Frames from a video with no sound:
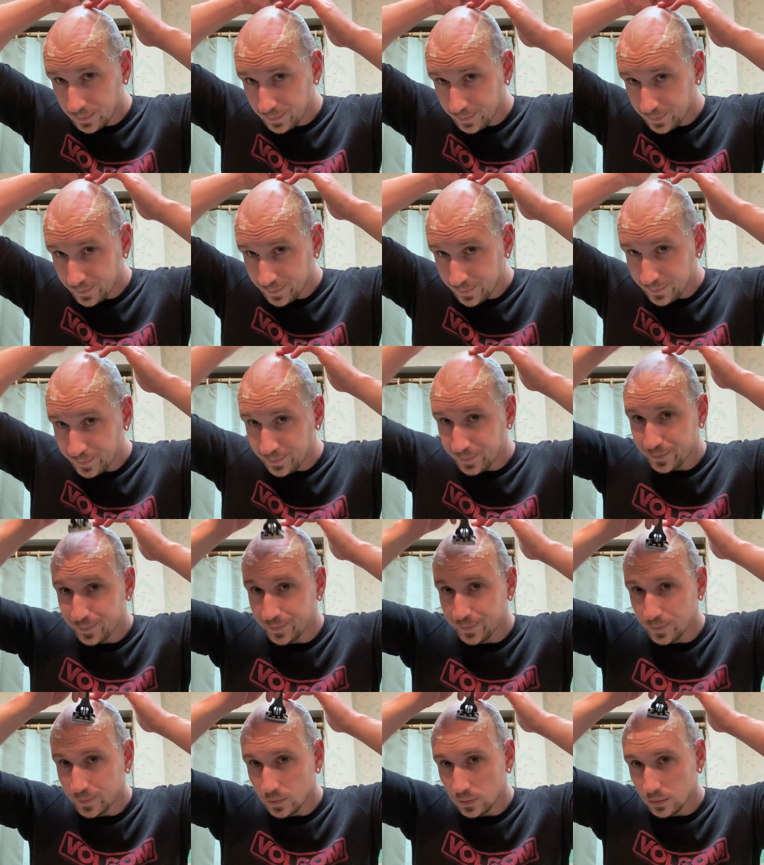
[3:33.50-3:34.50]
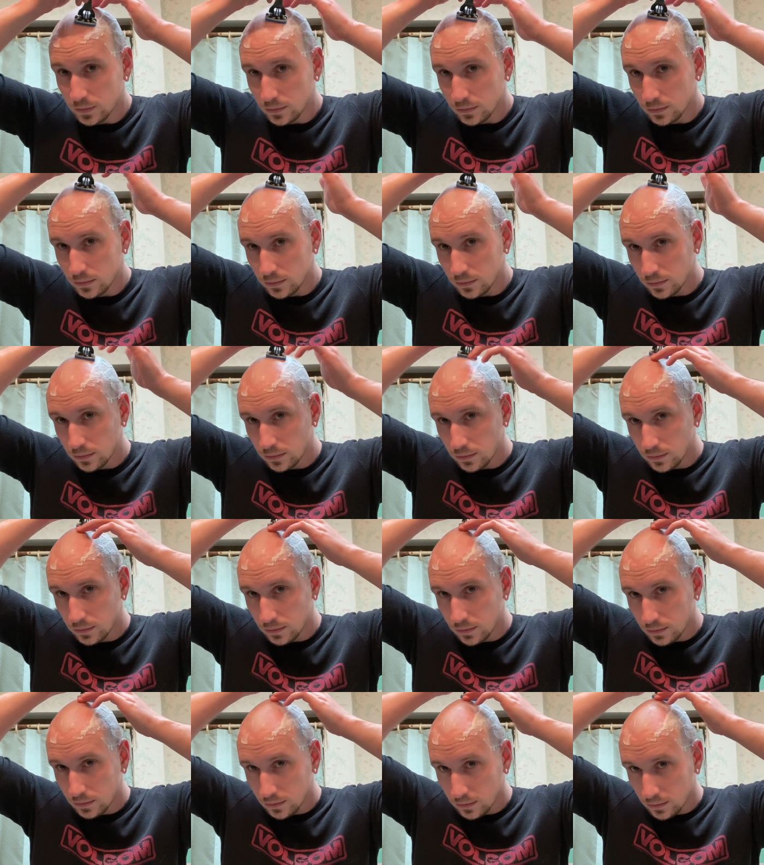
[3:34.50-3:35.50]

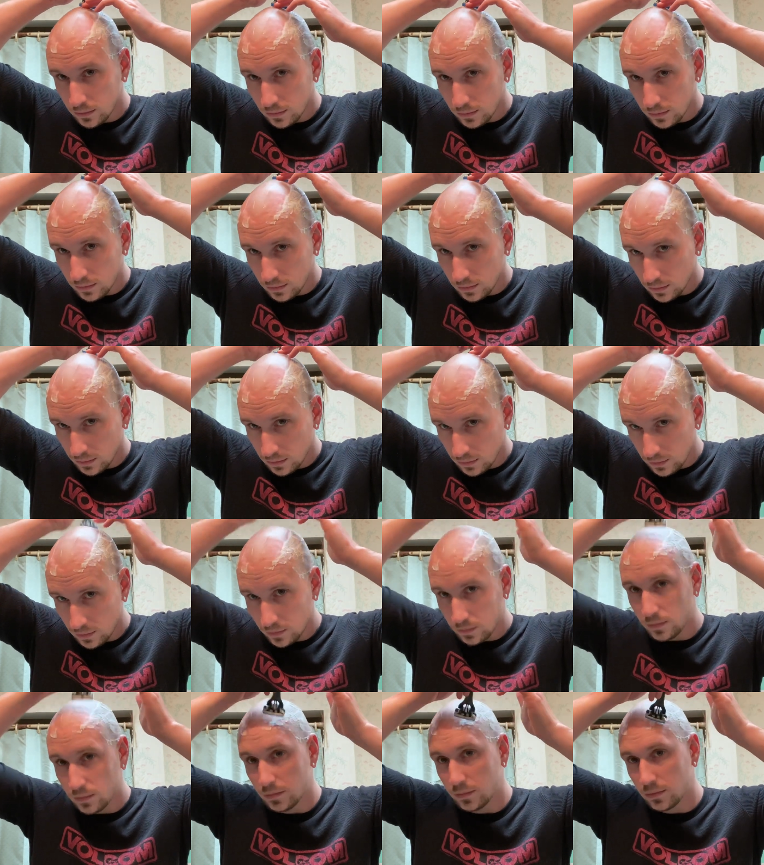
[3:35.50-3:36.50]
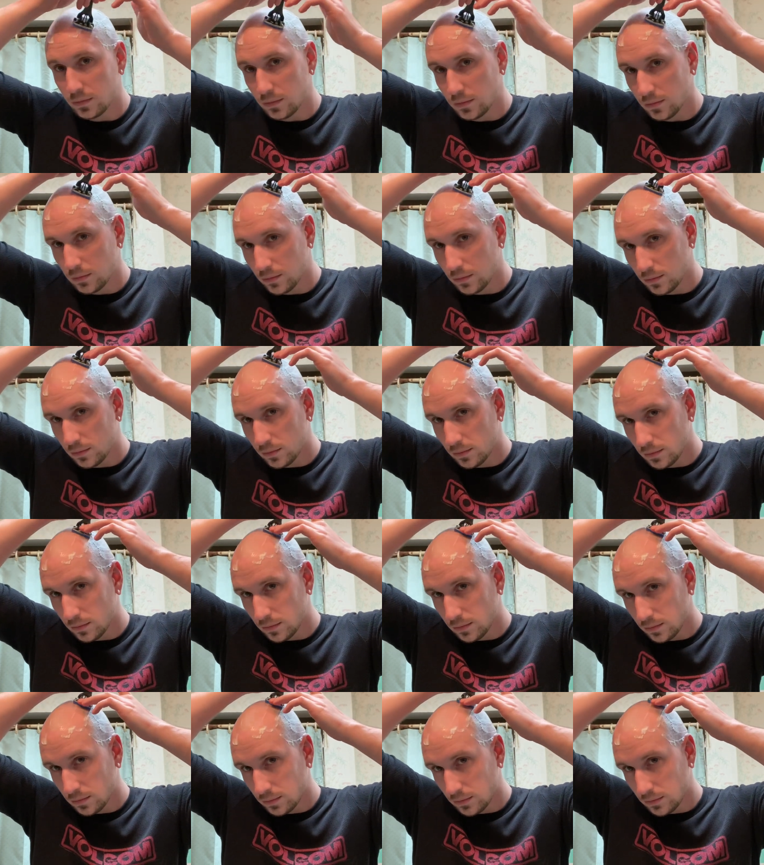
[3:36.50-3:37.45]
[no speech]